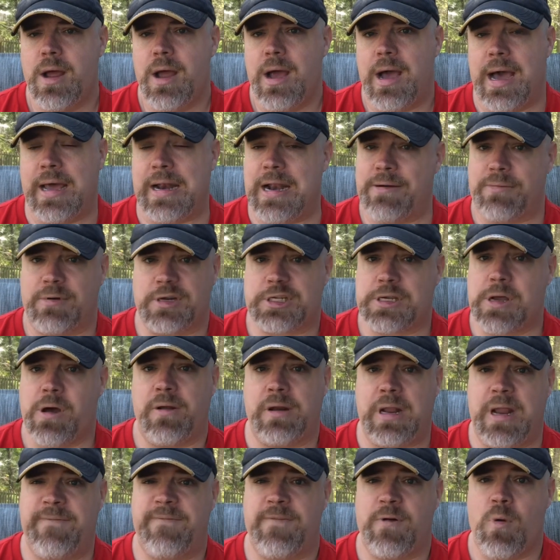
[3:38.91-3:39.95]
I never saw a
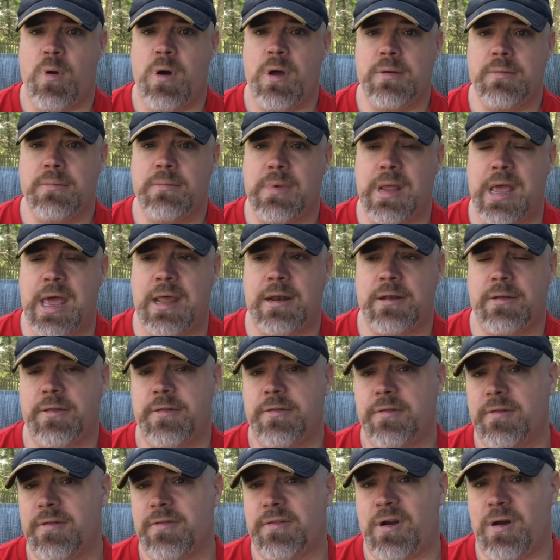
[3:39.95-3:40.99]
need for one, and
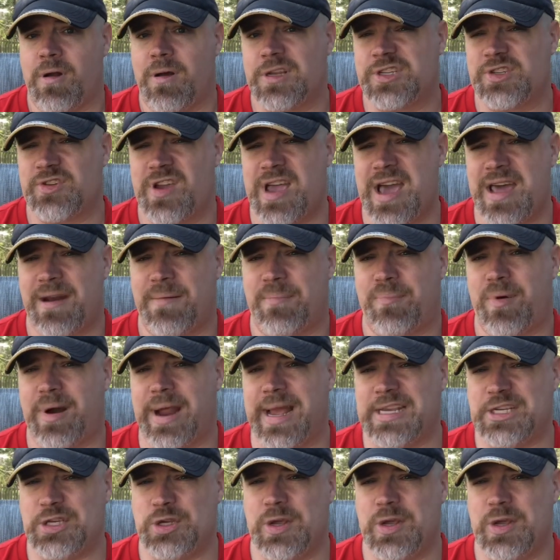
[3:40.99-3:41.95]
they're also kind of pricey.